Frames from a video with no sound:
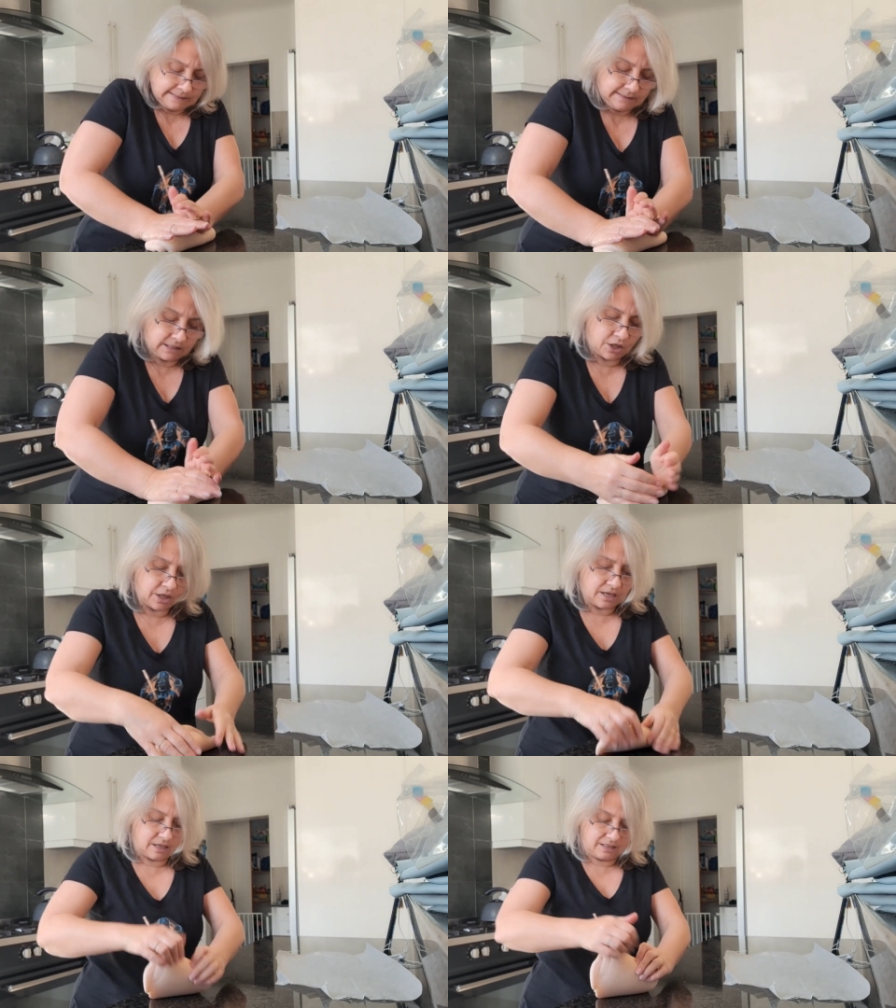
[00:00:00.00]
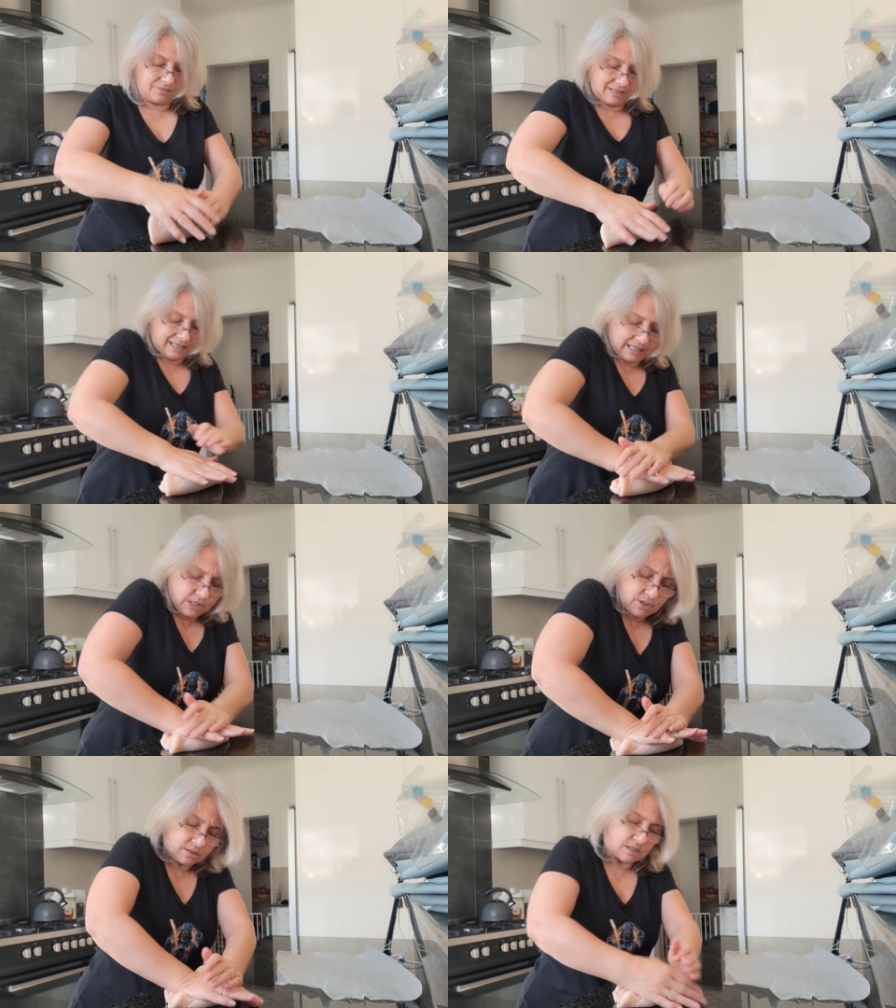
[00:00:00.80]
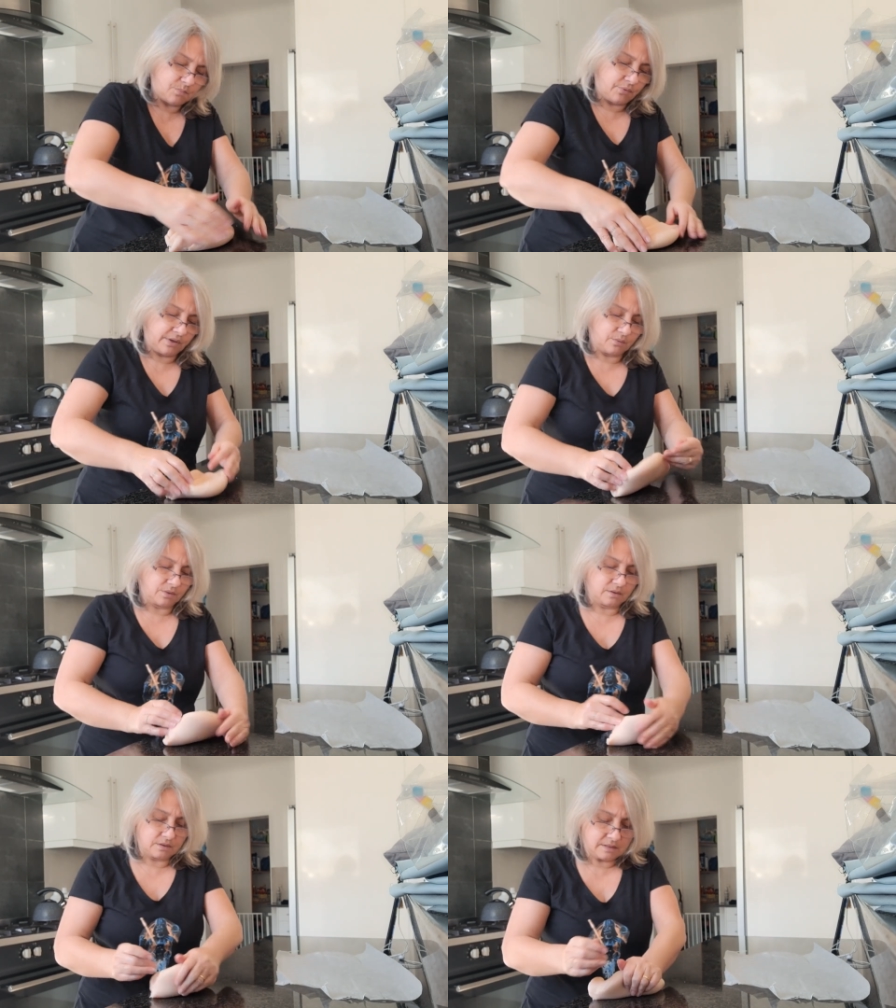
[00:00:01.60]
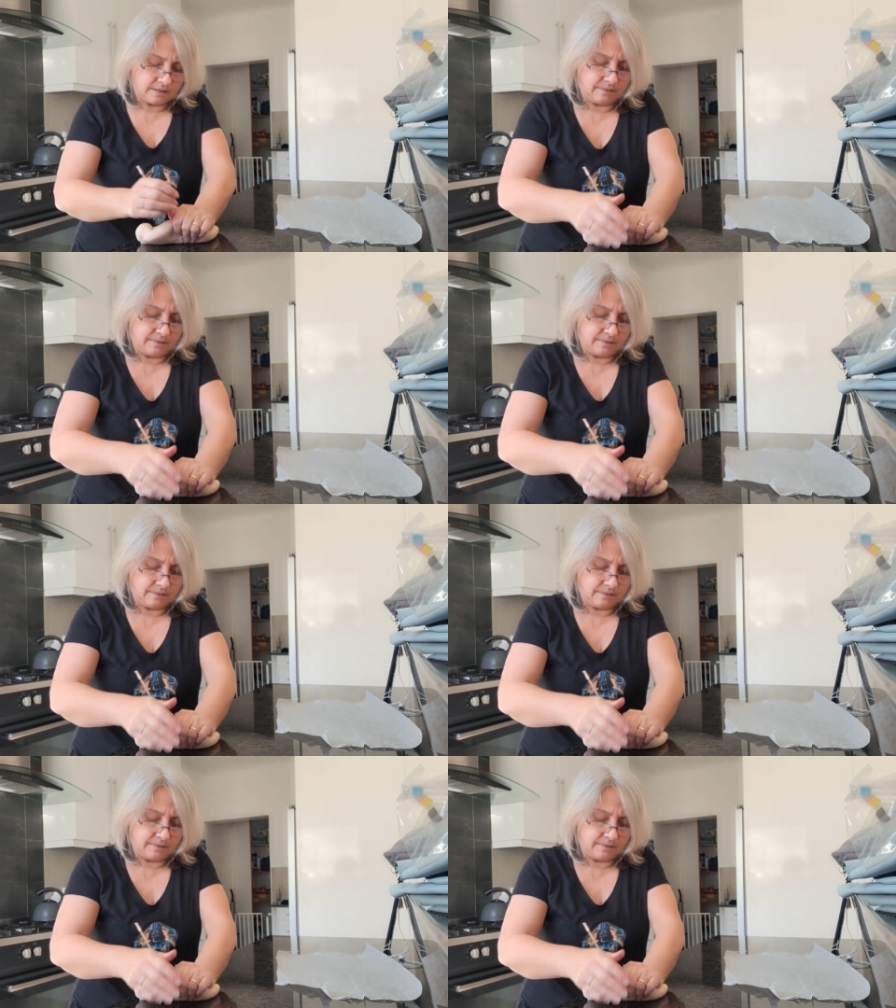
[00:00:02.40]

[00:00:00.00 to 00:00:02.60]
Didn't think I'd even get to this point with it.